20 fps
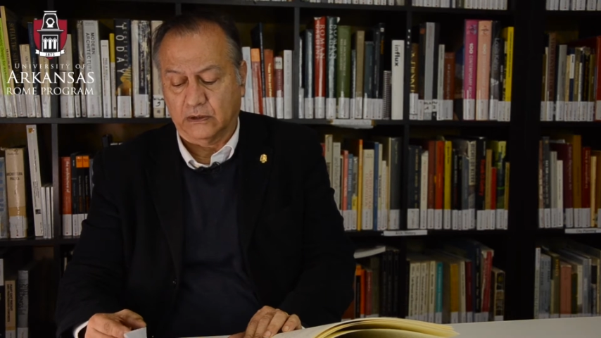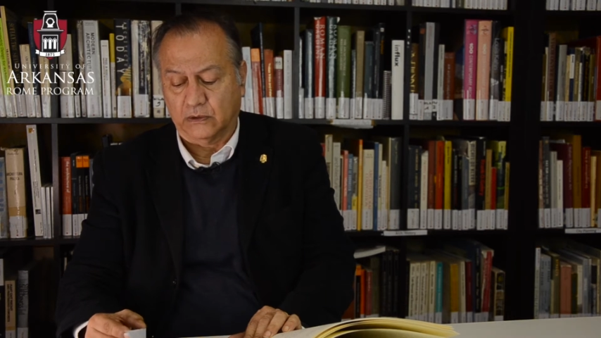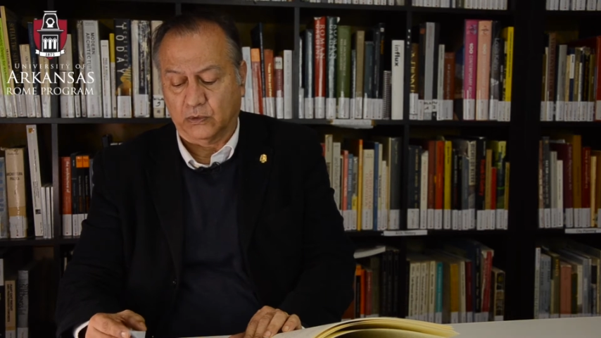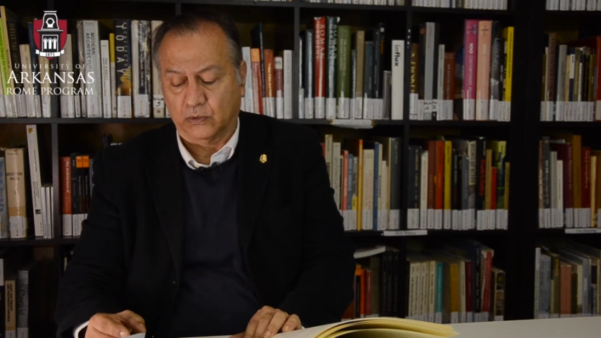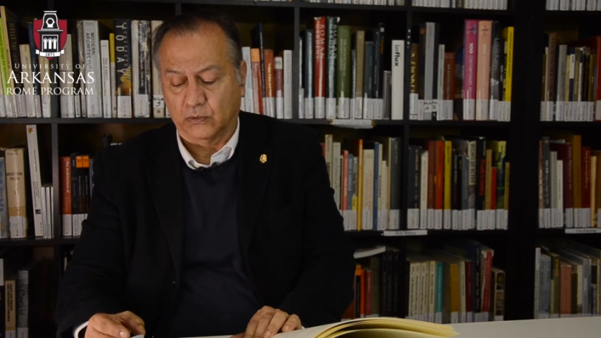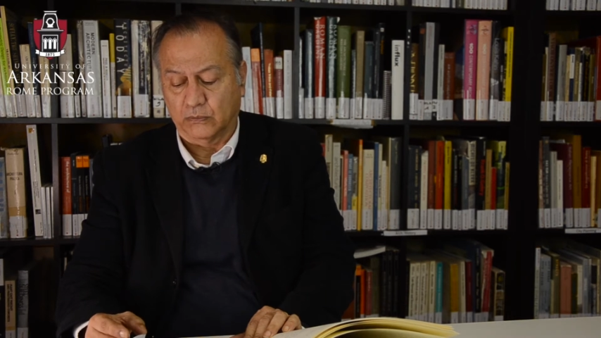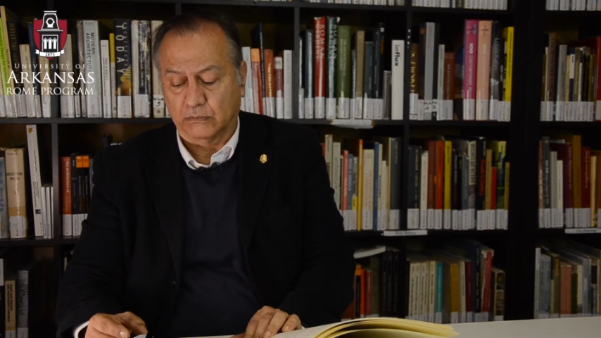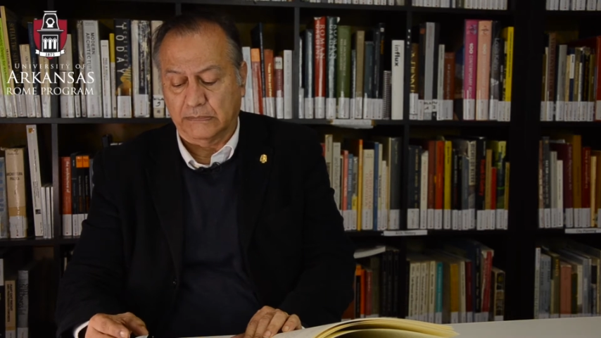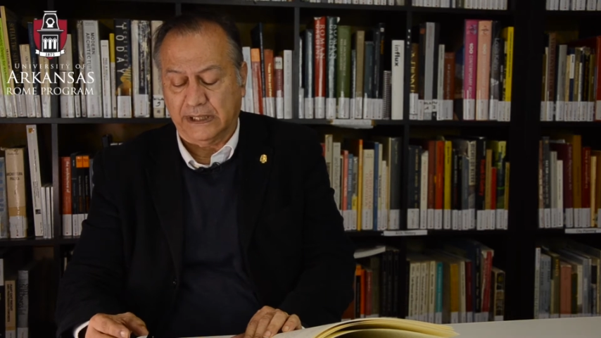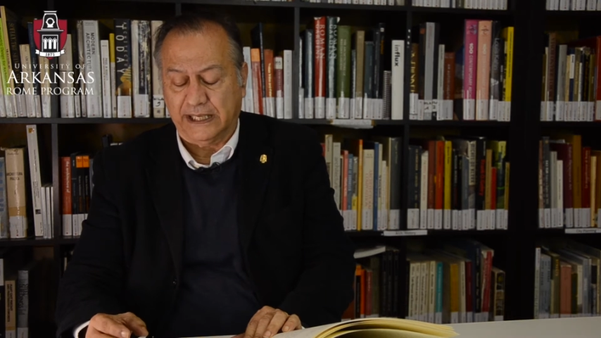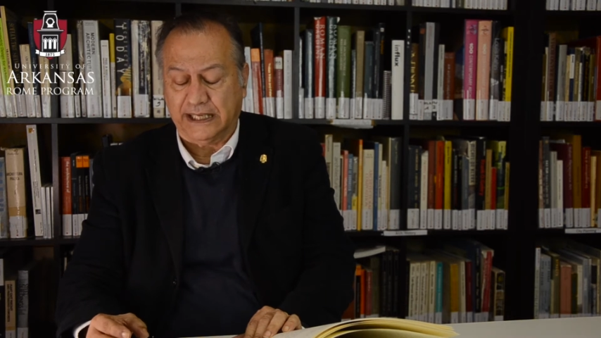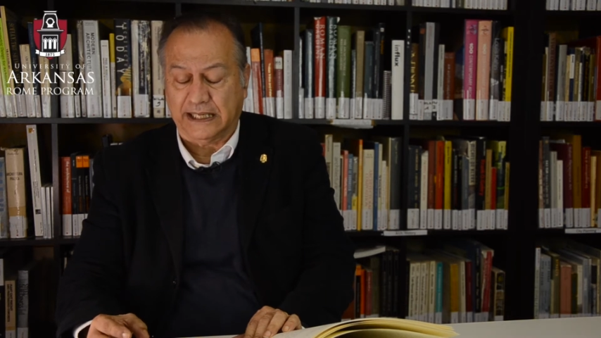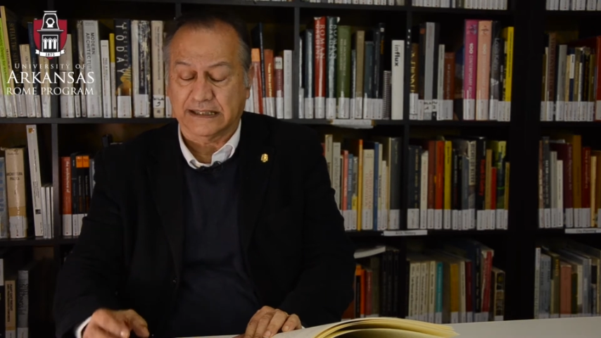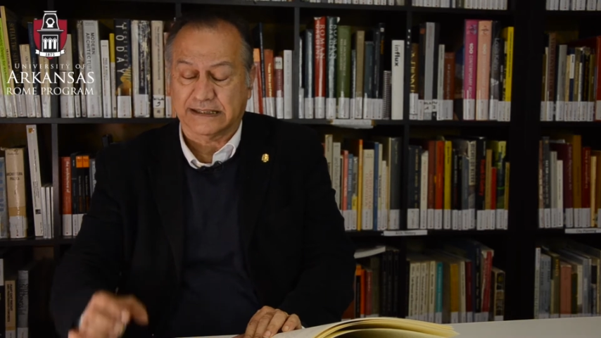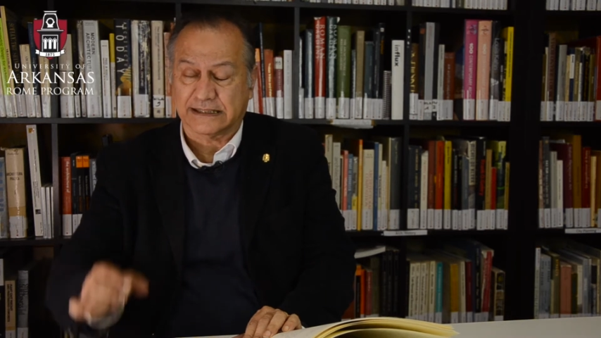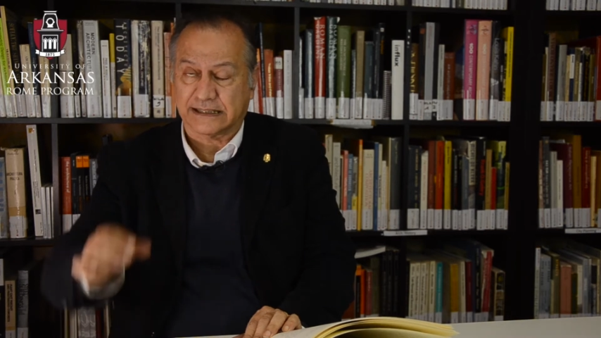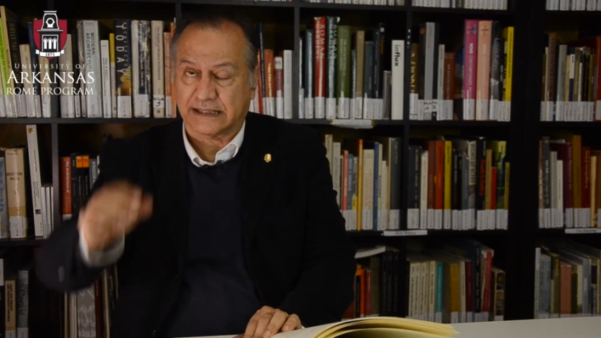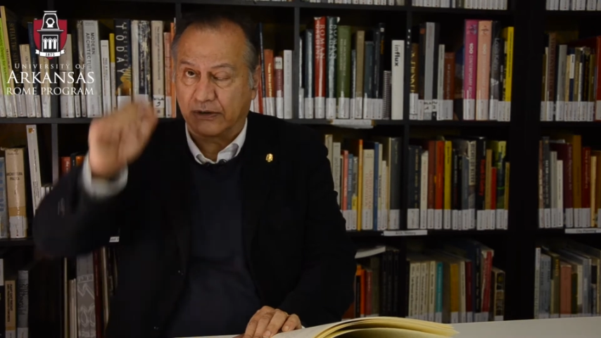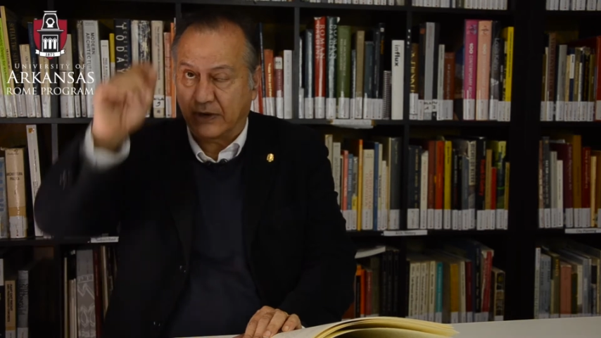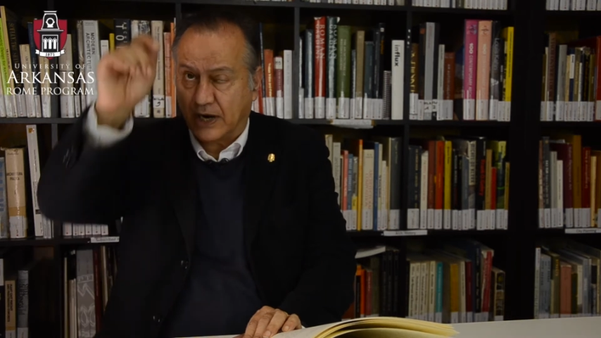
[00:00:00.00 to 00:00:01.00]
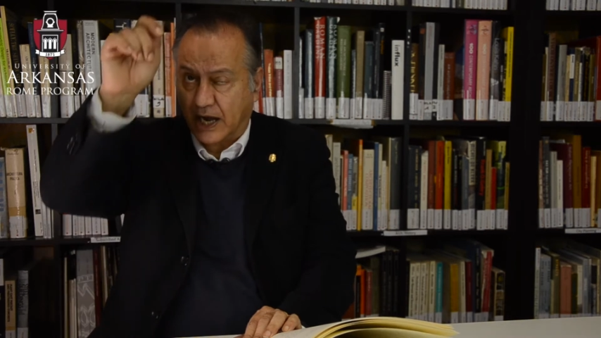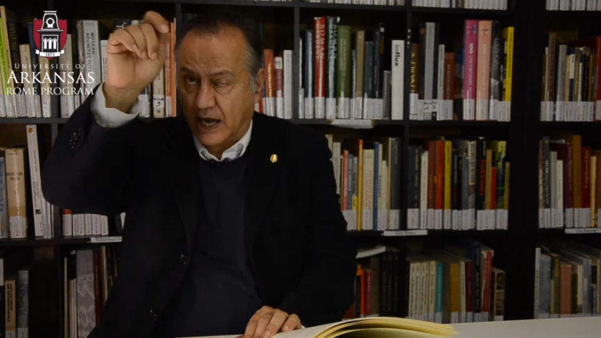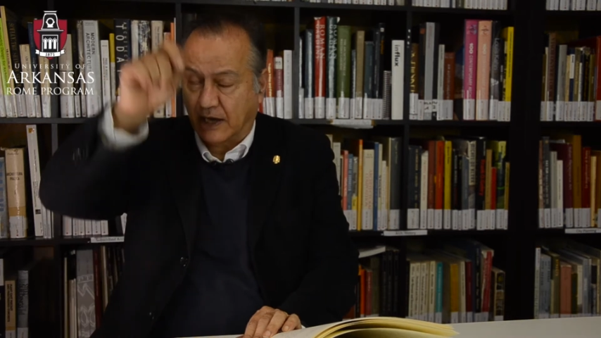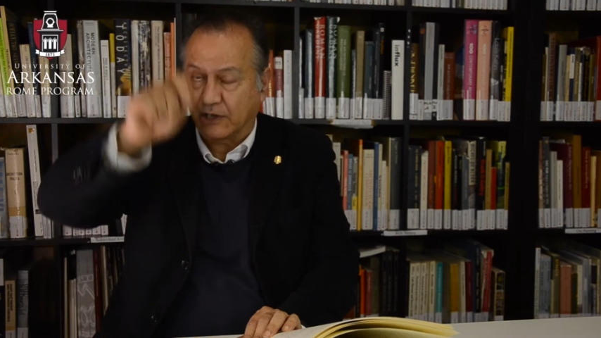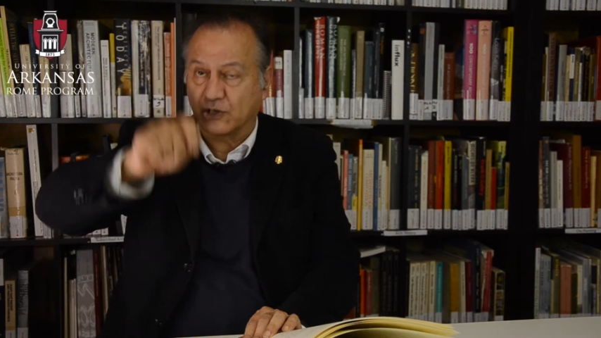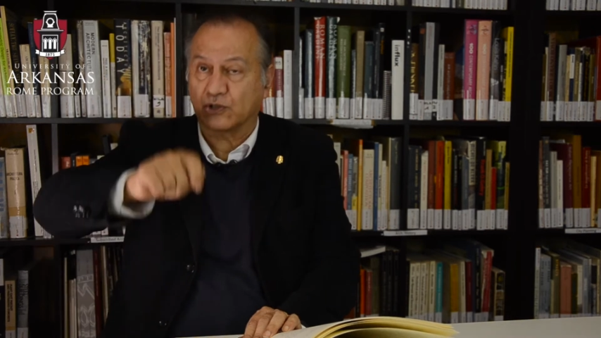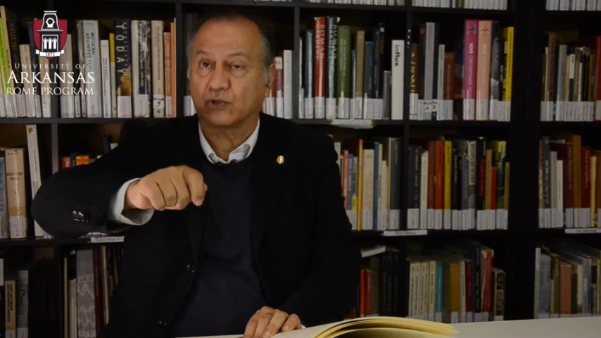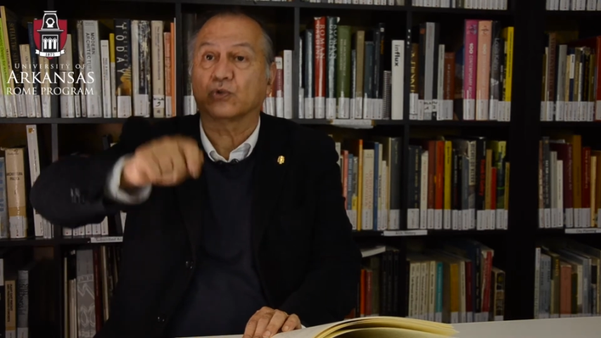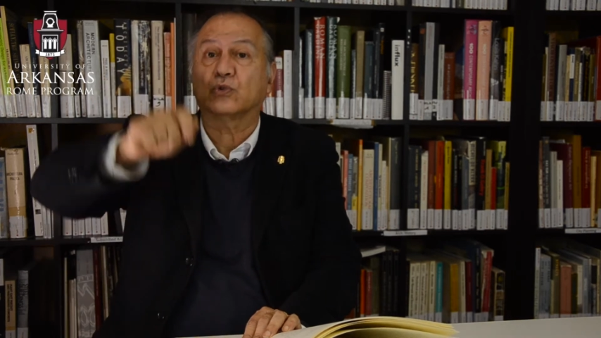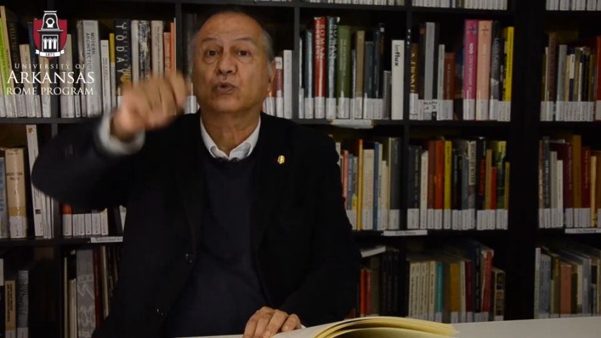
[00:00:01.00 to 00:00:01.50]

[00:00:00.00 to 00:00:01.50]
make a scratch or